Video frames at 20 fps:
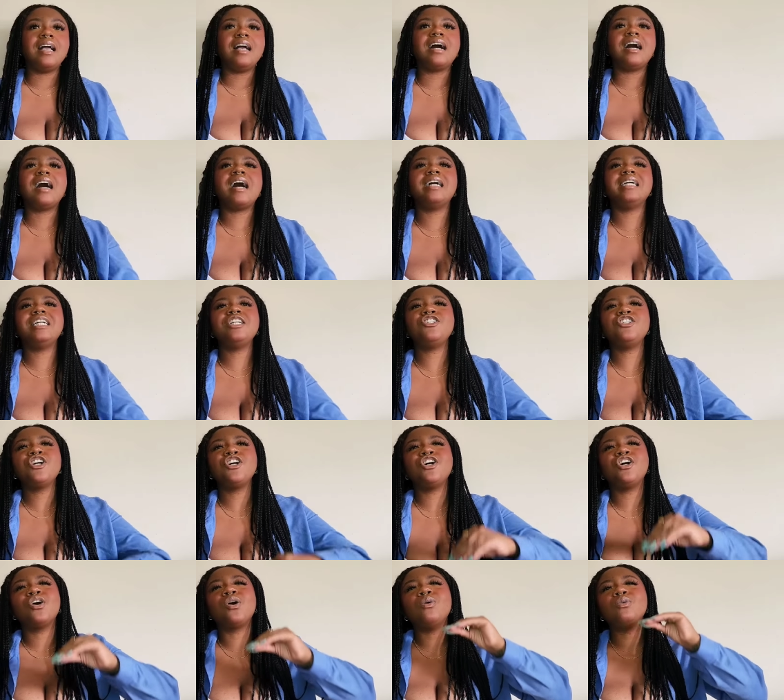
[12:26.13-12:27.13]
Aisha
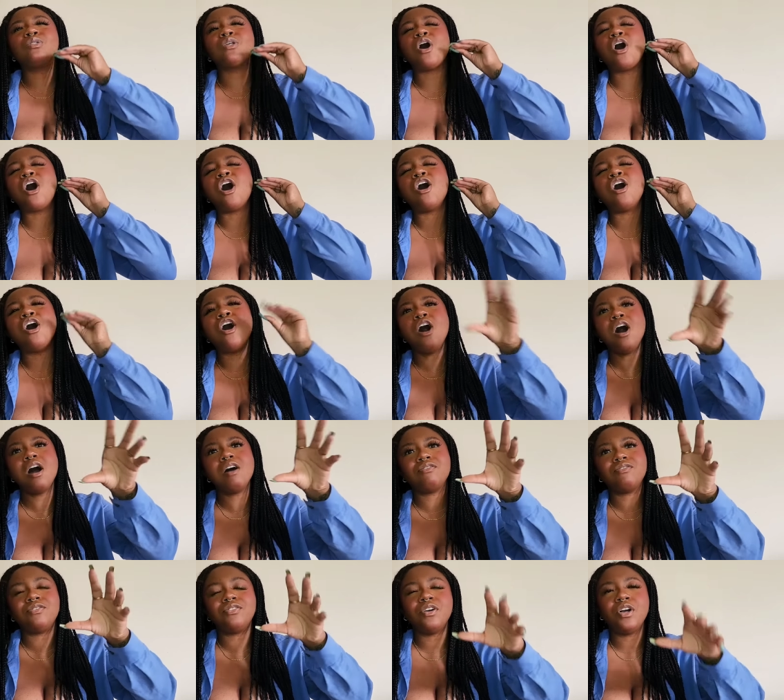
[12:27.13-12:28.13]
goes off
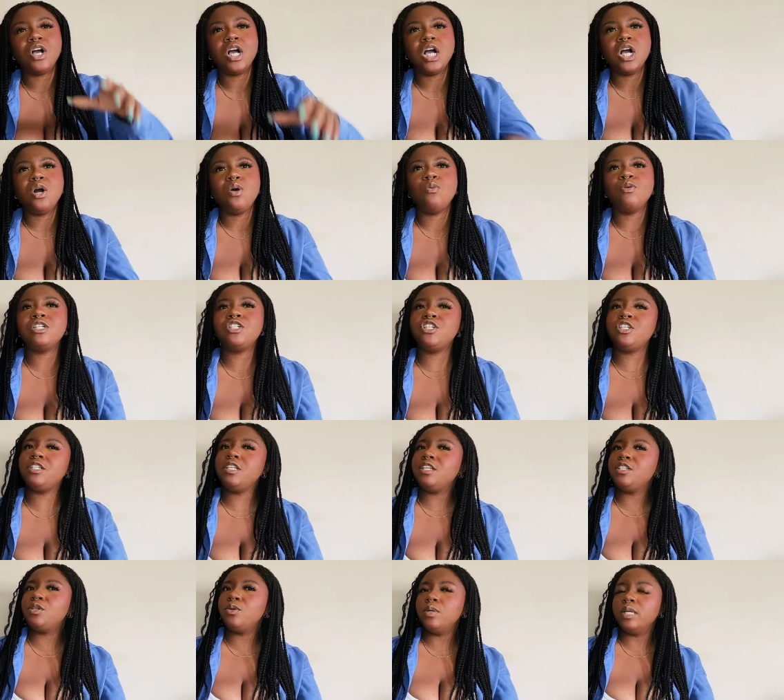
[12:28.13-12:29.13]
when she
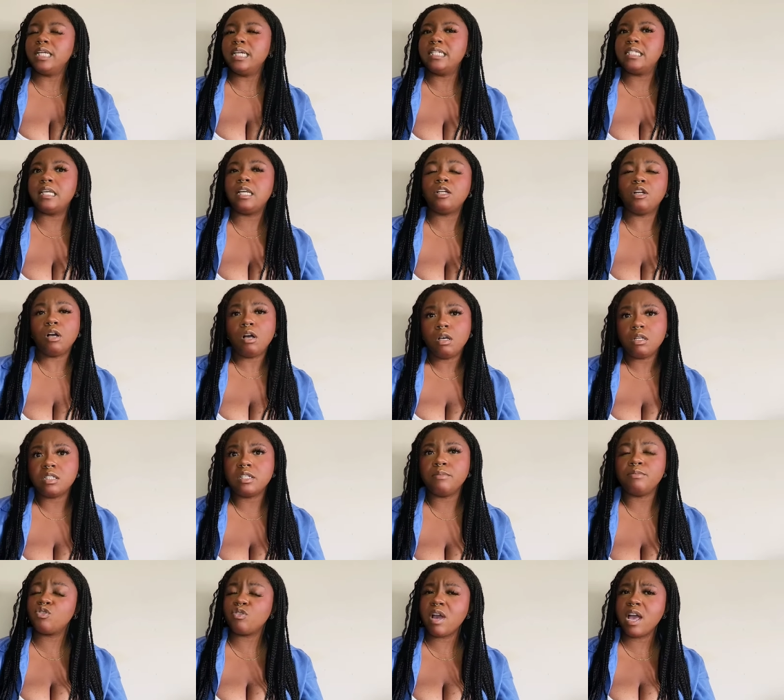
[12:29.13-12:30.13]
sees who it is and calls him
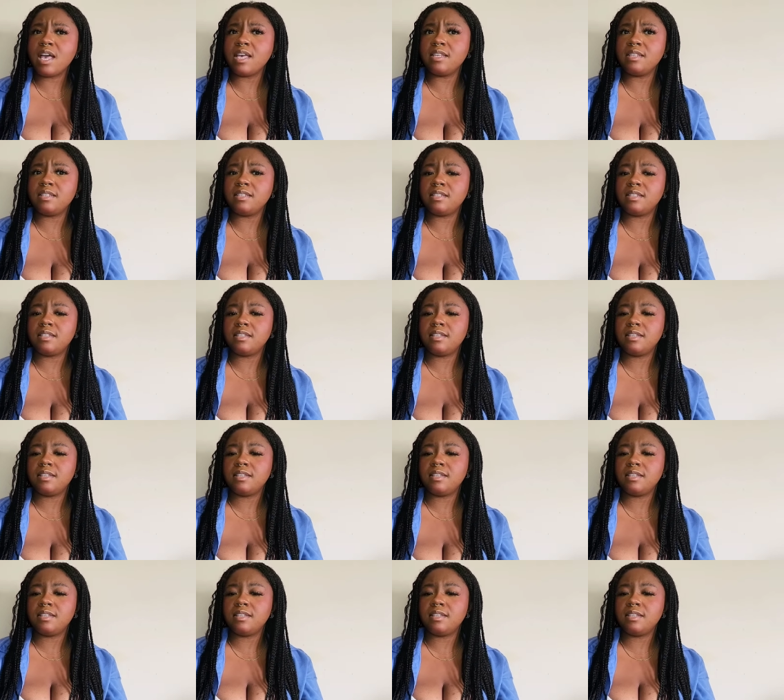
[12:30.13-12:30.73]
Trez.